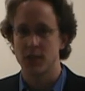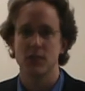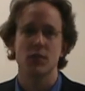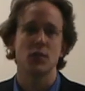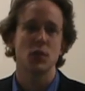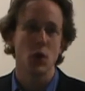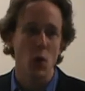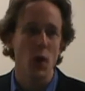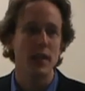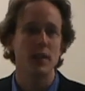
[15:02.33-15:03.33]
There's just no
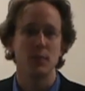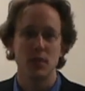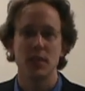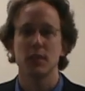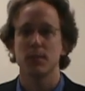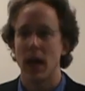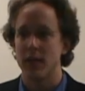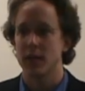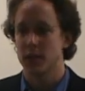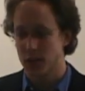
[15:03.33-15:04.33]
way that
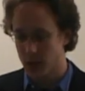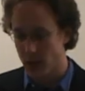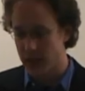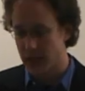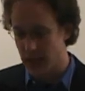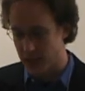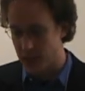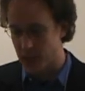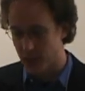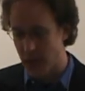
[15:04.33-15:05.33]
municipalities are going to get
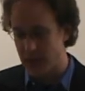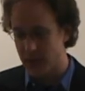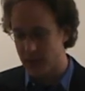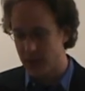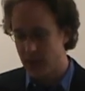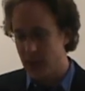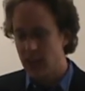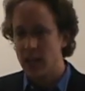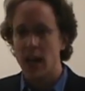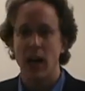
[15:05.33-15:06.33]
this right.
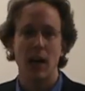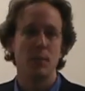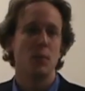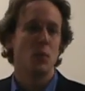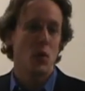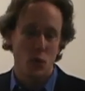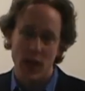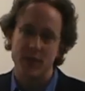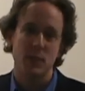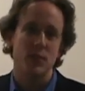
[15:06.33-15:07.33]
We
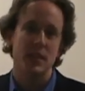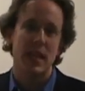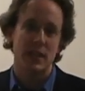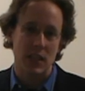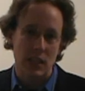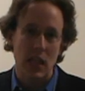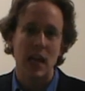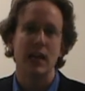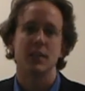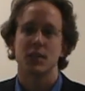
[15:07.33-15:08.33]
have to protect the
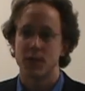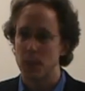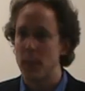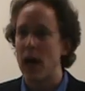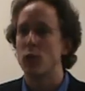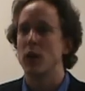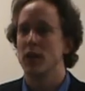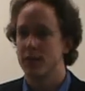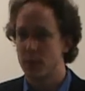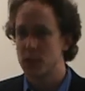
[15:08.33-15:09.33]
clients from
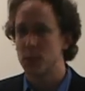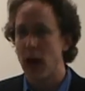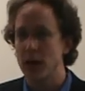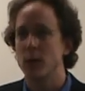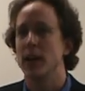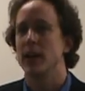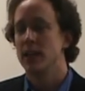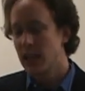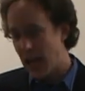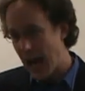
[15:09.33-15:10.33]
malware, from spyware.
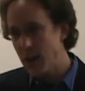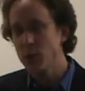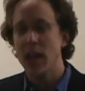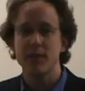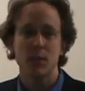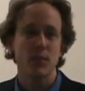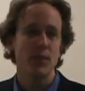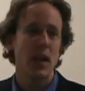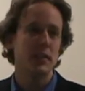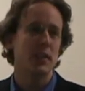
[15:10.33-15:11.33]
And we have to
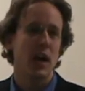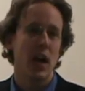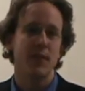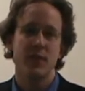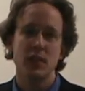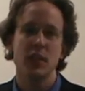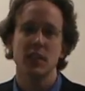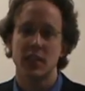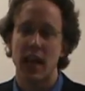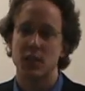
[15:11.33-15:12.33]
prevent phishing
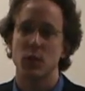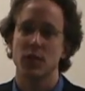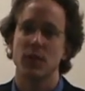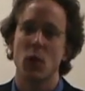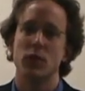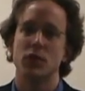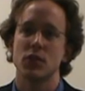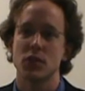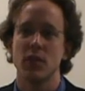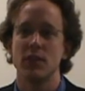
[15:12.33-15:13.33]
attacks where the voter's
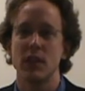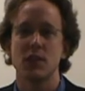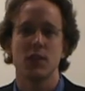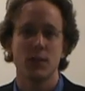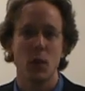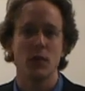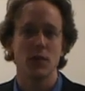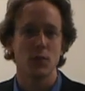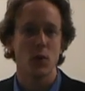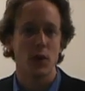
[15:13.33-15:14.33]
just convinced to vote in
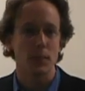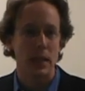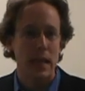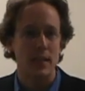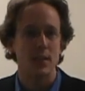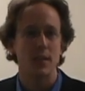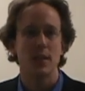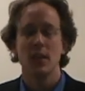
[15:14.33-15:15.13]
the wrong place.